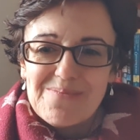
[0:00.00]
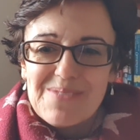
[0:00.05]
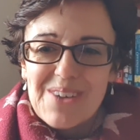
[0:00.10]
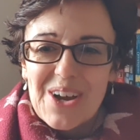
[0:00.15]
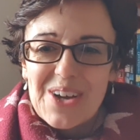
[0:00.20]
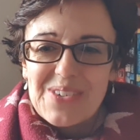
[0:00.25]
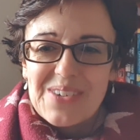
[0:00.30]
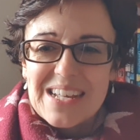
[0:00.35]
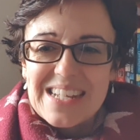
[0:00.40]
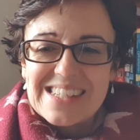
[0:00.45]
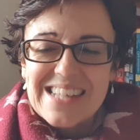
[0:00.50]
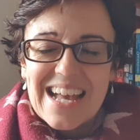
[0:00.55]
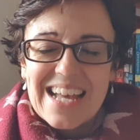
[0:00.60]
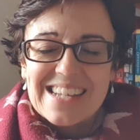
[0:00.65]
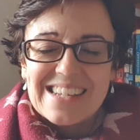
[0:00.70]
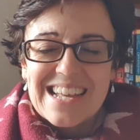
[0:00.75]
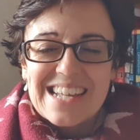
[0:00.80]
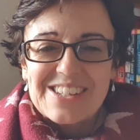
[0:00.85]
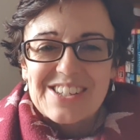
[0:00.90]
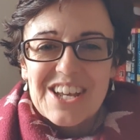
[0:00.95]
only
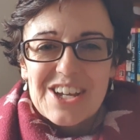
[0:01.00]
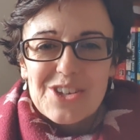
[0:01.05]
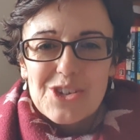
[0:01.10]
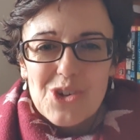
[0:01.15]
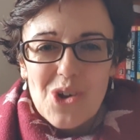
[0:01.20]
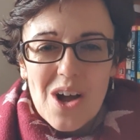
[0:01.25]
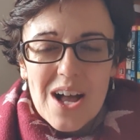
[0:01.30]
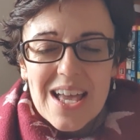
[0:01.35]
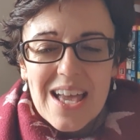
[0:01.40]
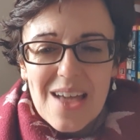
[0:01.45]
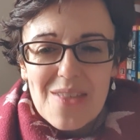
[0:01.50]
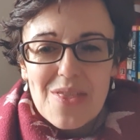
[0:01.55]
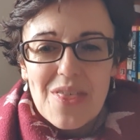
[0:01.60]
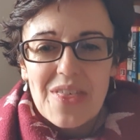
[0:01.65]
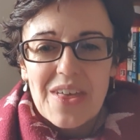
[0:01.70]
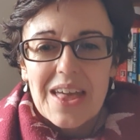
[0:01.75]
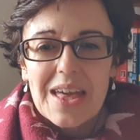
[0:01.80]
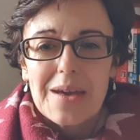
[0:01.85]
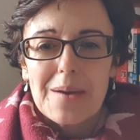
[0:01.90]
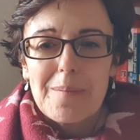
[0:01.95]
10, is try and
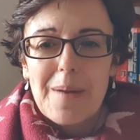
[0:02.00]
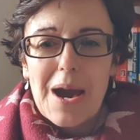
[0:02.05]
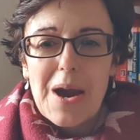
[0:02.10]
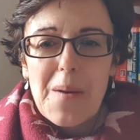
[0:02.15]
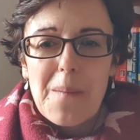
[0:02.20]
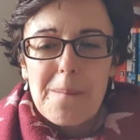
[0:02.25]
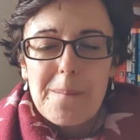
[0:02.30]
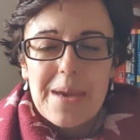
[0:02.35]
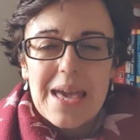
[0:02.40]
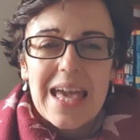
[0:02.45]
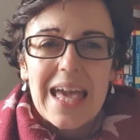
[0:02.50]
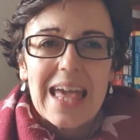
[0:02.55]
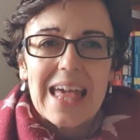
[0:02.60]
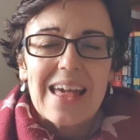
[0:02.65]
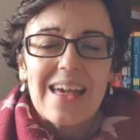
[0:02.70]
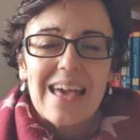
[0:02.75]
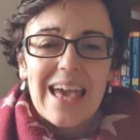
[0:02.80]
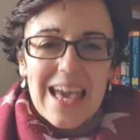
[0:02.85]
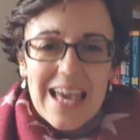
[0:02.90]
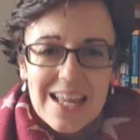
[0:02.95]
think about
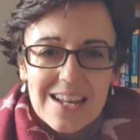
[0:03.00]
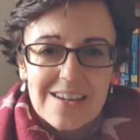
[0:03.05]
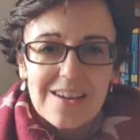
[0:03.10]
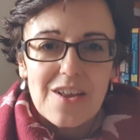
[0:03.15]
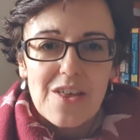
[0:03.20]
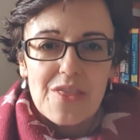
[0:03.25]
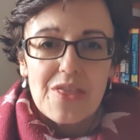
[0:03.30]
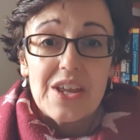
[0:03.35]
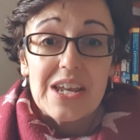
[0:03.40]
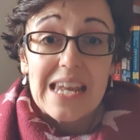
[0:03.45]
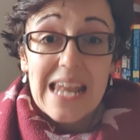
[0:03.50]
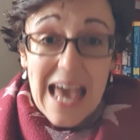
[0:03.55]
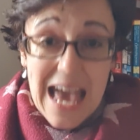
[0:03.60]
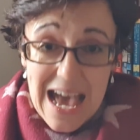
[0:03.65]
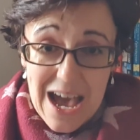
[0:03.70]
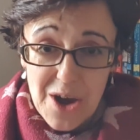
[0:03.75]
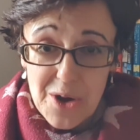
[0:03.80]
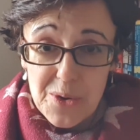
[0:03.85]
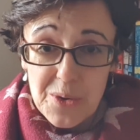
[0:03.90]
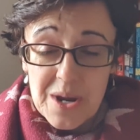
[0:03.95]
being in the
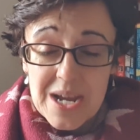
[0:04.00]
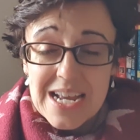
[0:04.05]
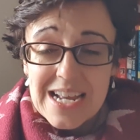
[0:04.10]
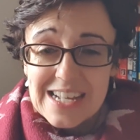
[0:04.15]
now.